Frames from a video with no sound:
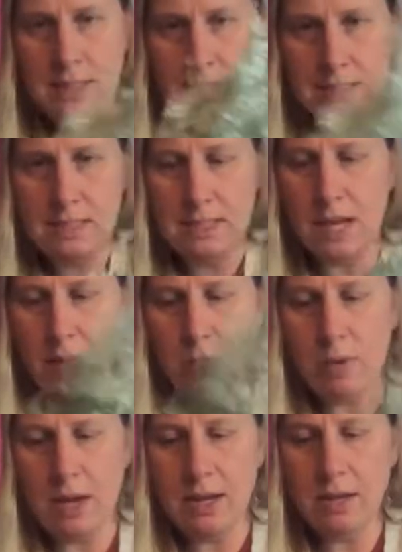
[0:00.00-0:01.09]
snap
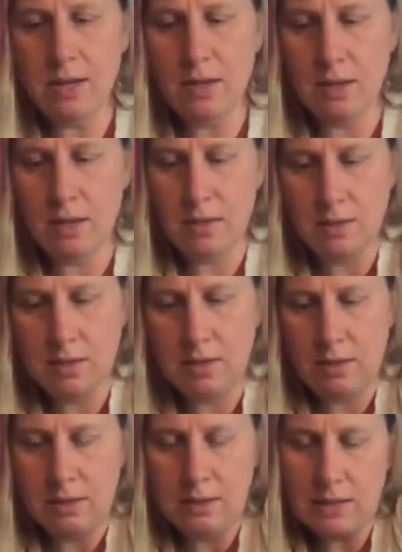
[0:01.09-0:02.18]
away
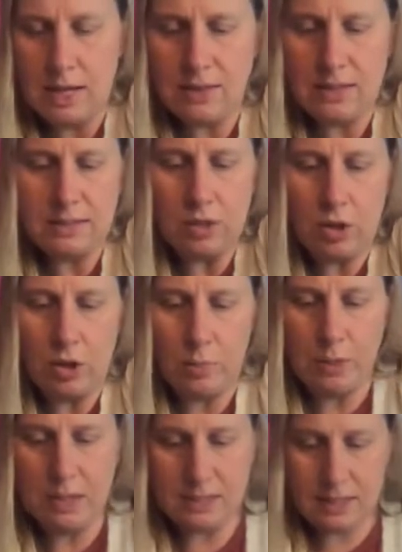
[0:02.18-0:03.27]
at these longer
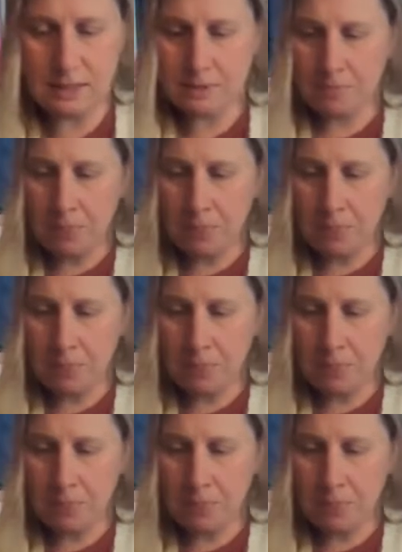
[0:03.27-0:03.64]
pieces.